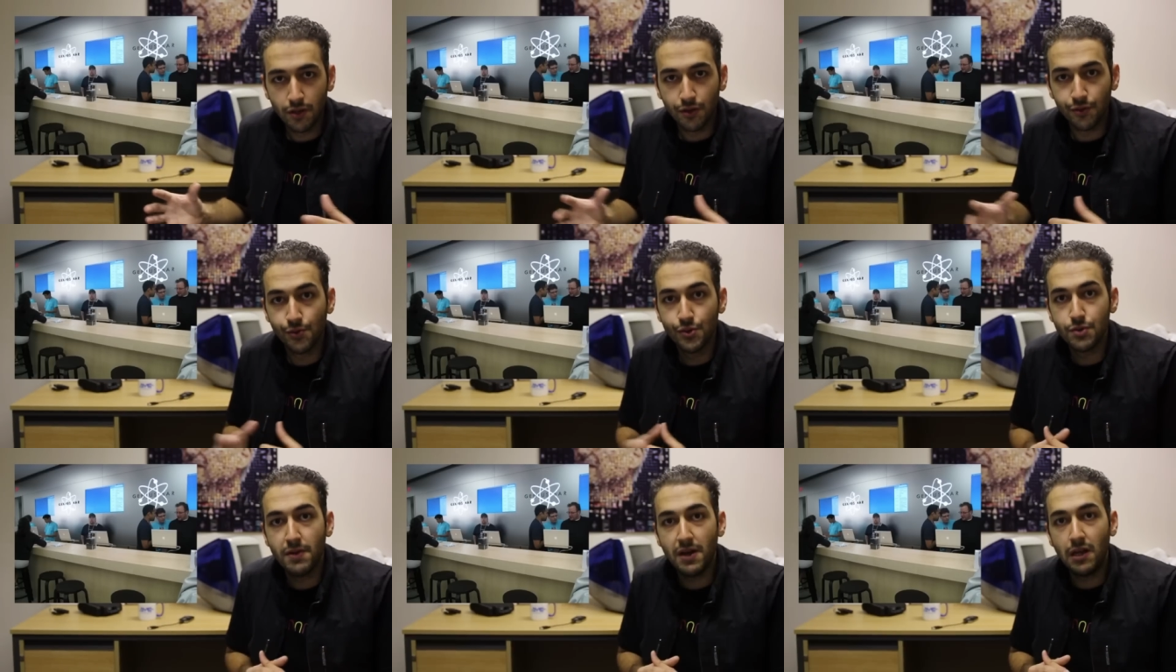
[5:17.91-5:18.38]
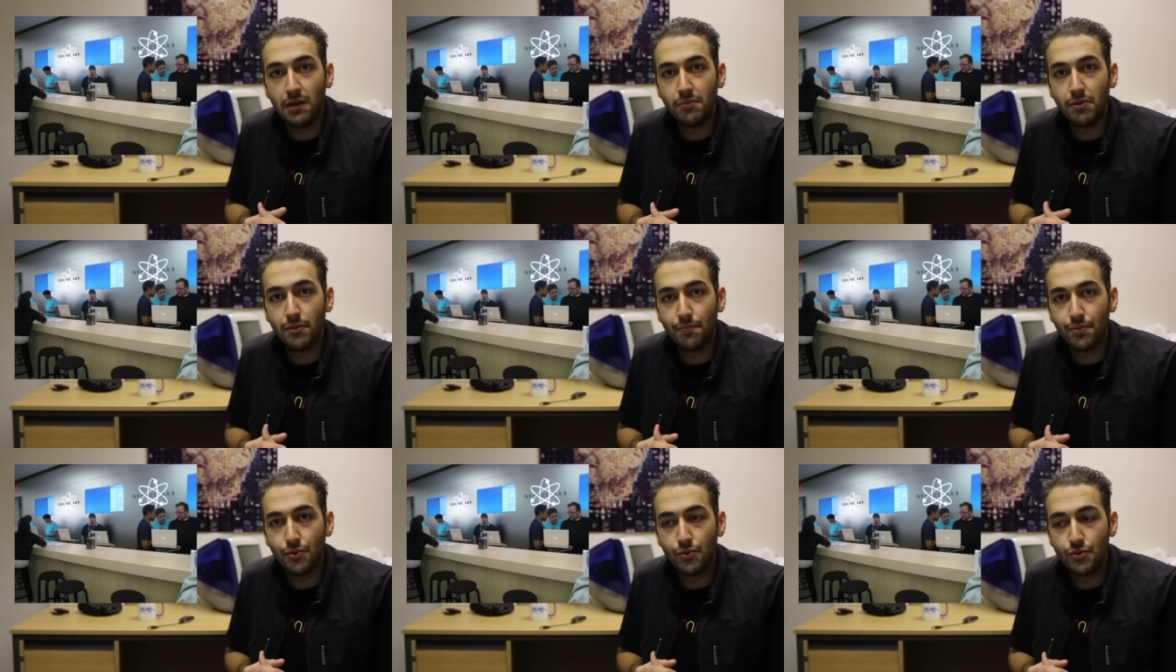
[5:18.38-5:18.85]
Those
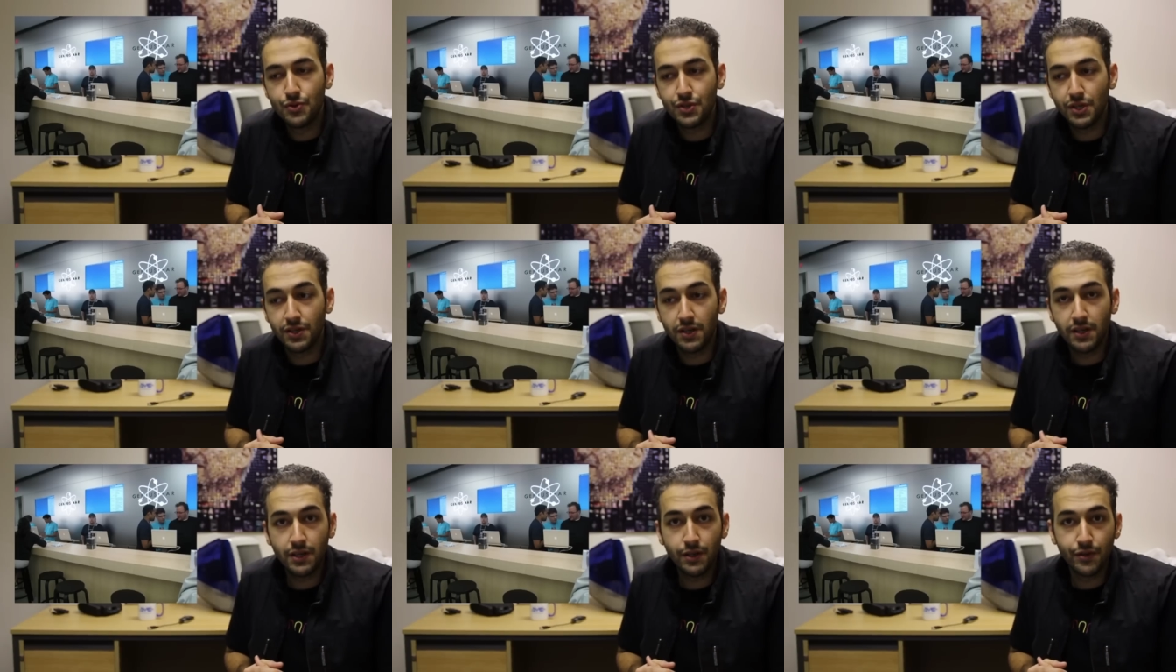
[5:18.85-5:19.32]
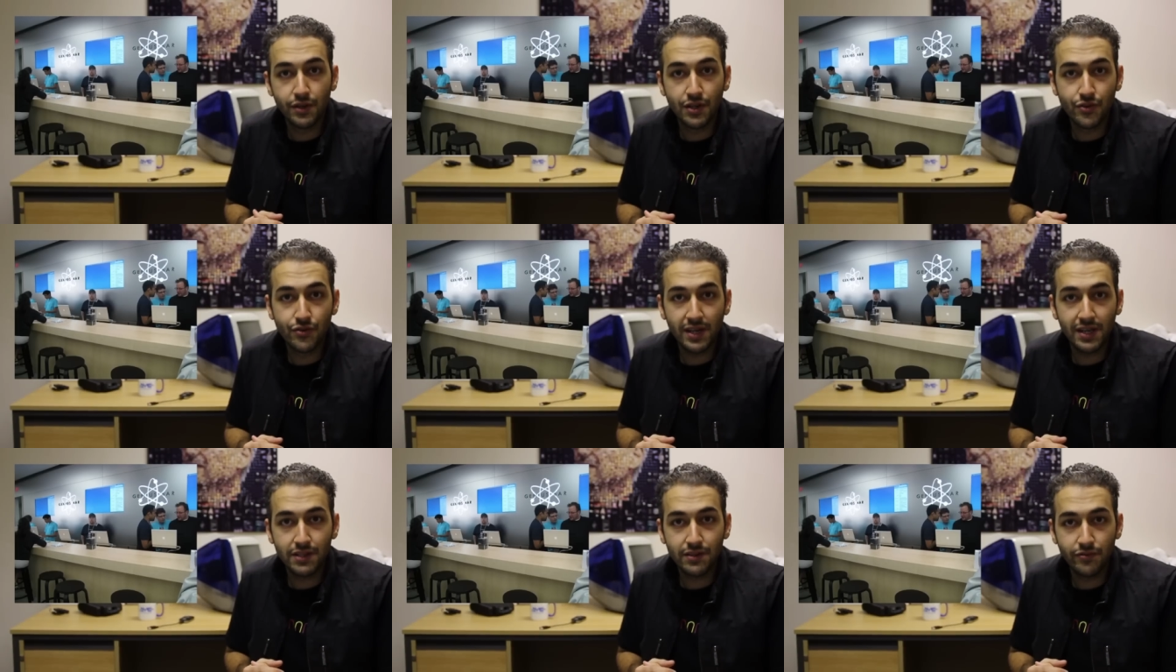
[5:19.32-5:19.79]
MacBook Pros are now going to
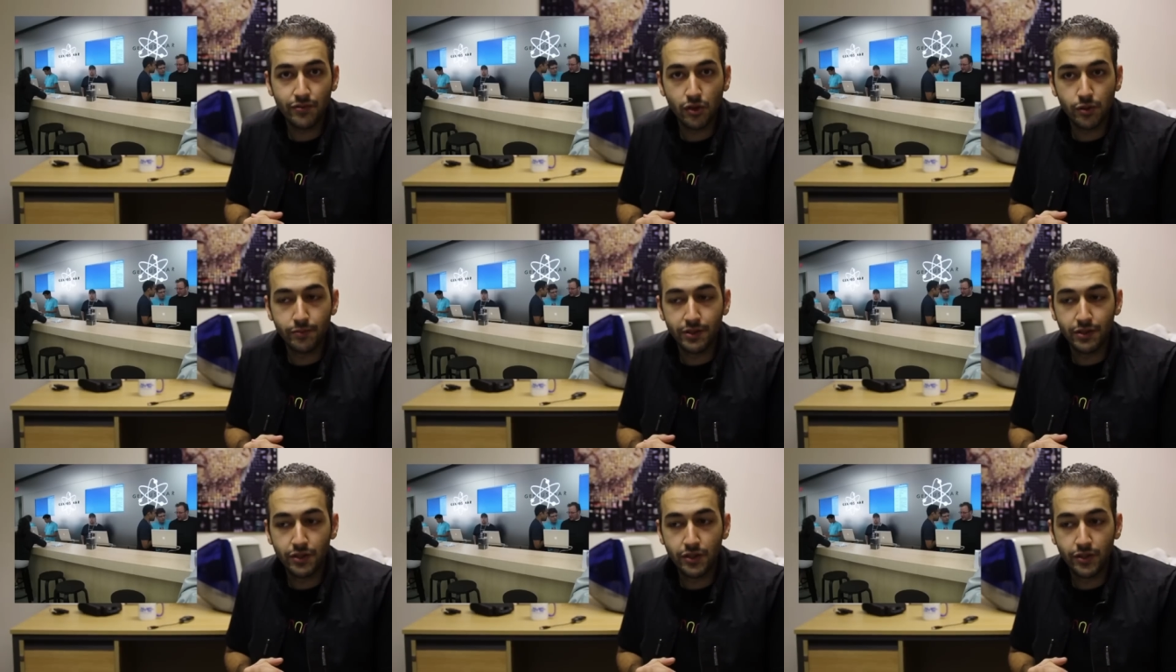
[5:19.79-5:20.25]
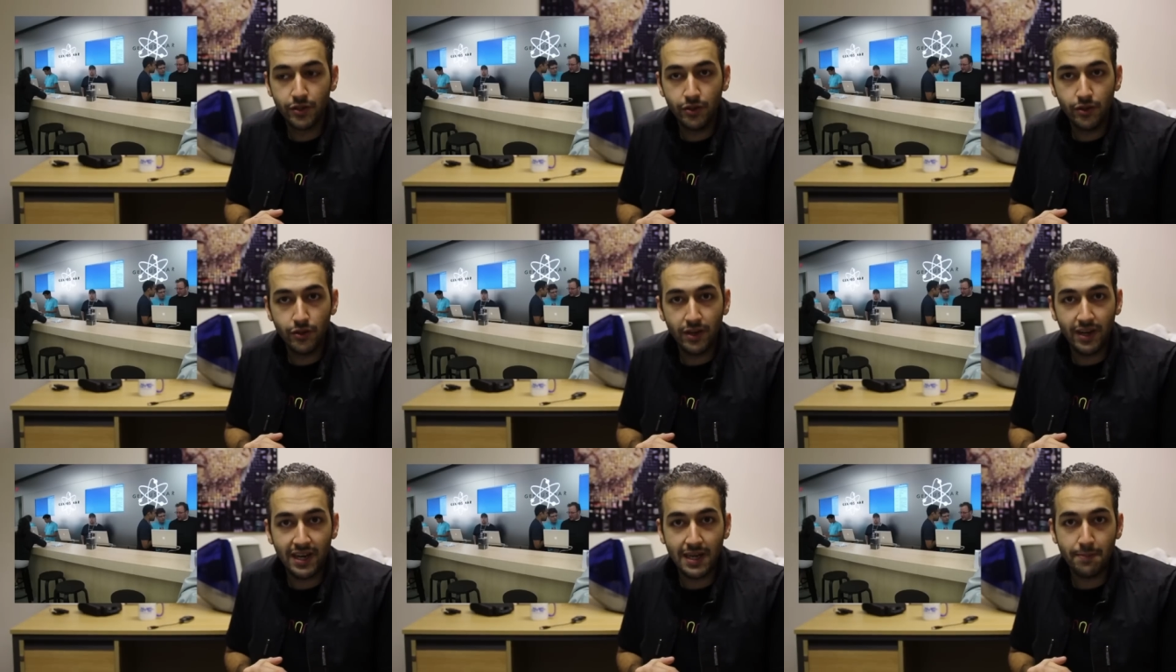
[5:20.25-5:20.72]
transform
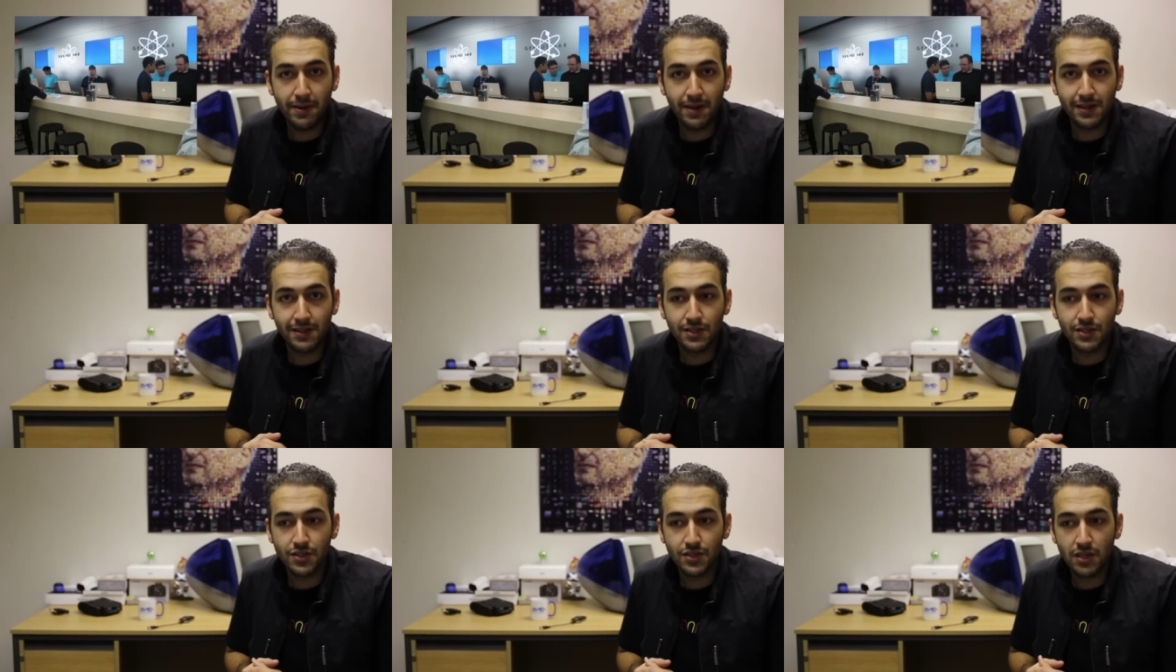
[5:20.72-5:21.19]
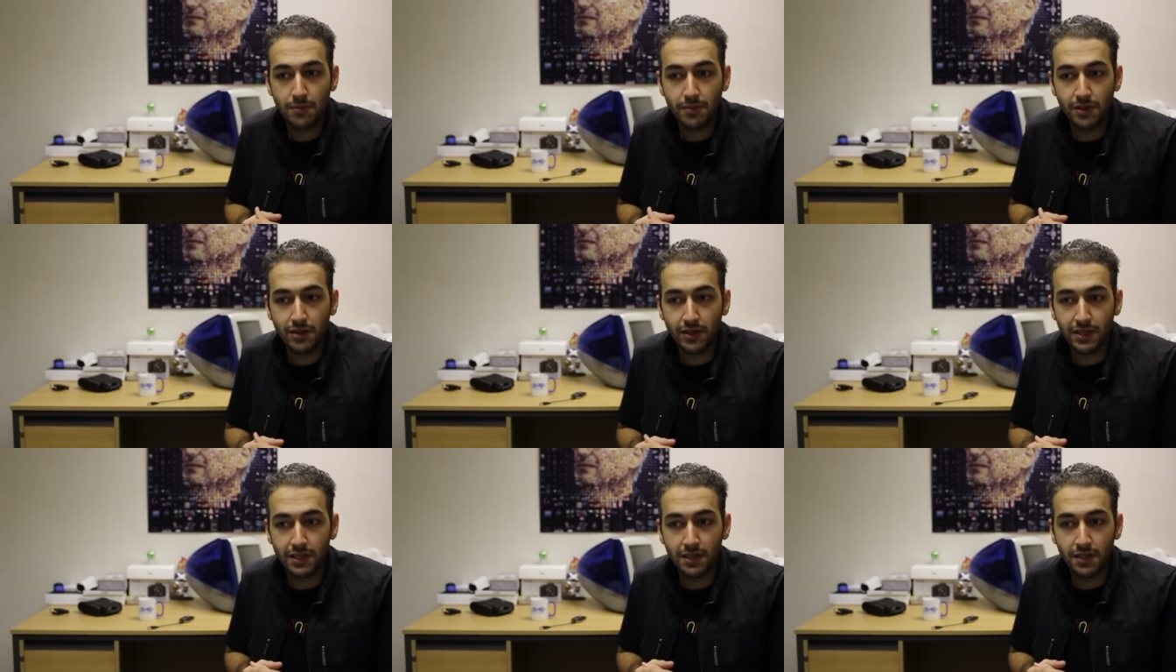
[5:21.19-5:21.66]
into iPads, a
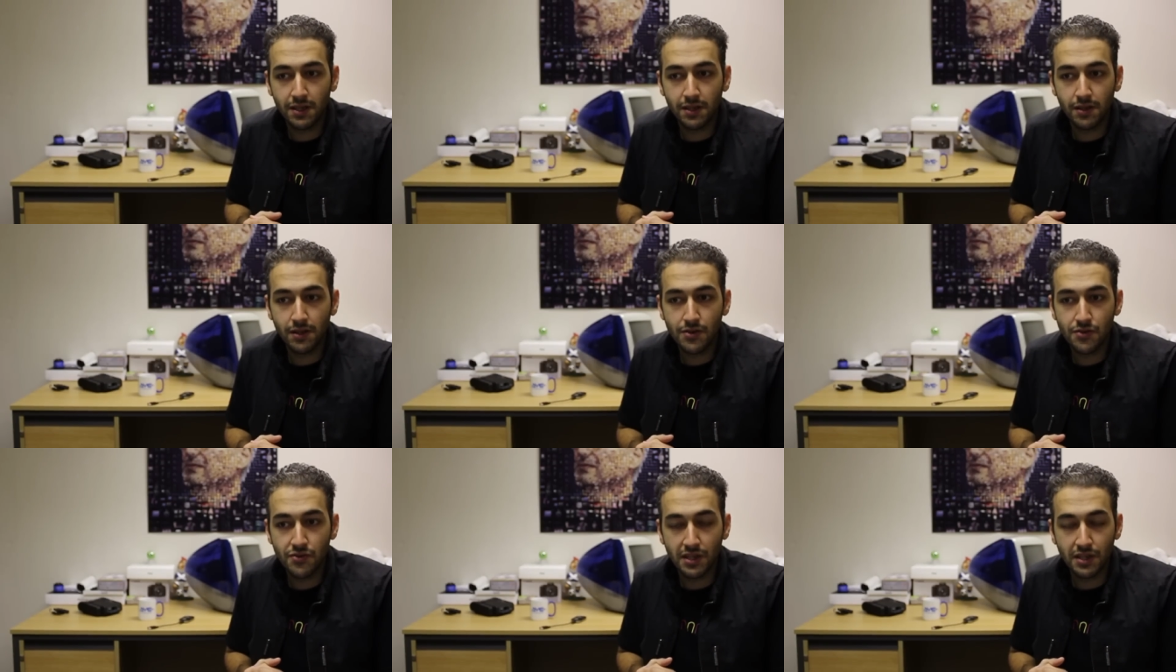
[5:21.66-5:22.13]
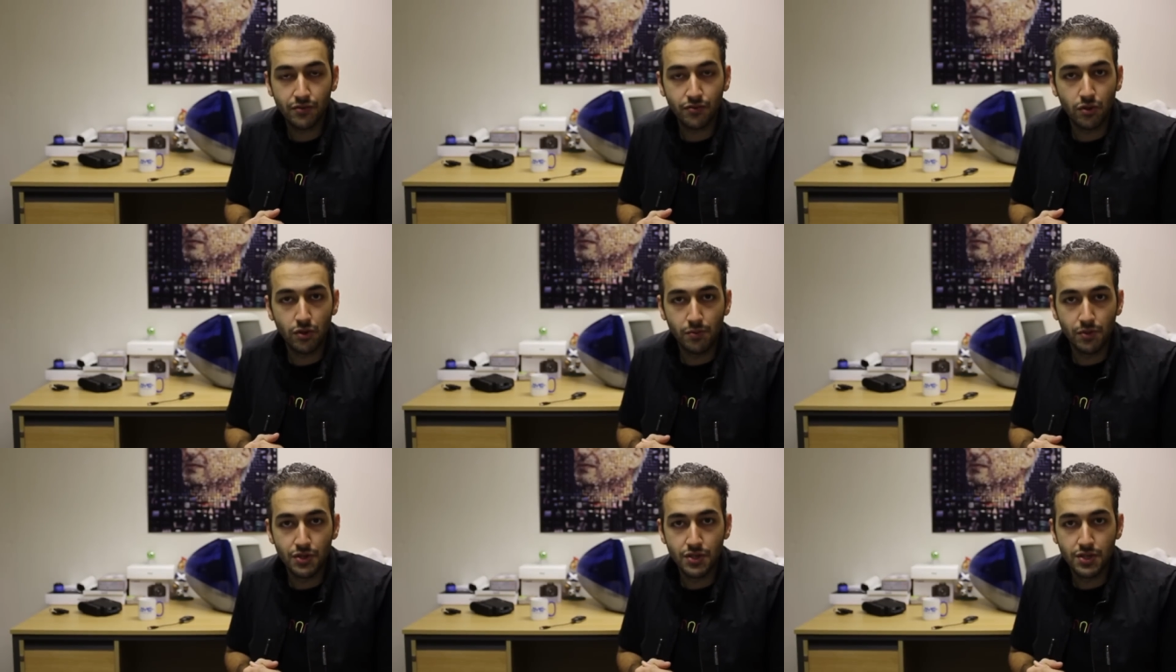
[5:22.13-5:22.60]
bit like
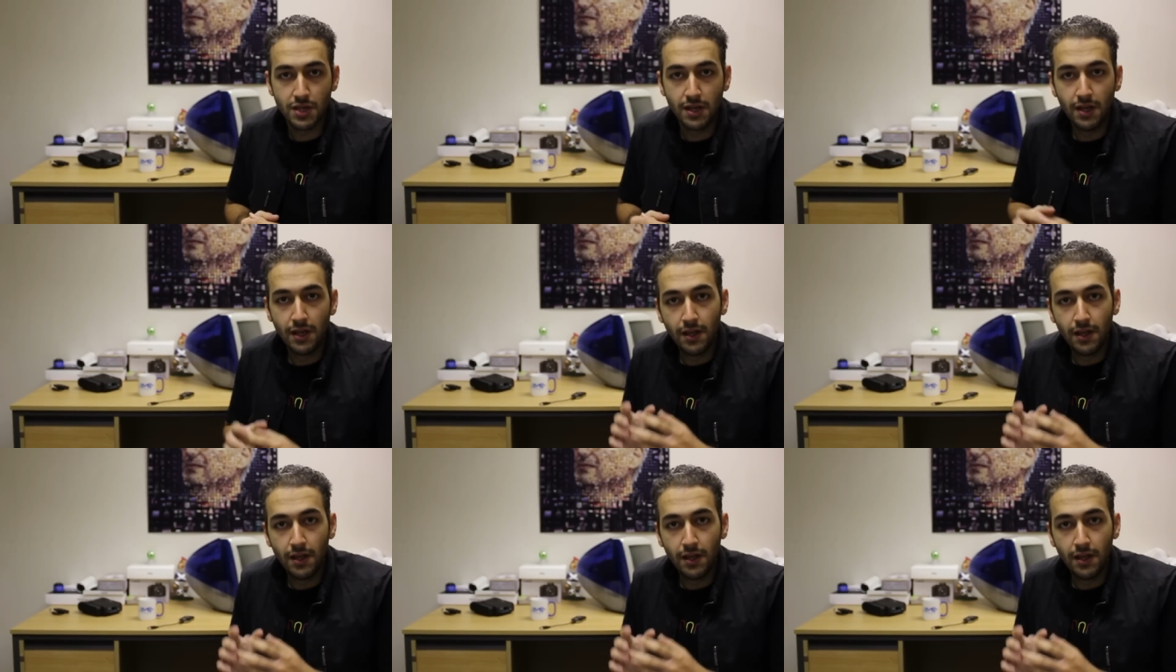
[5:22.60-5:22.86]
Transformers.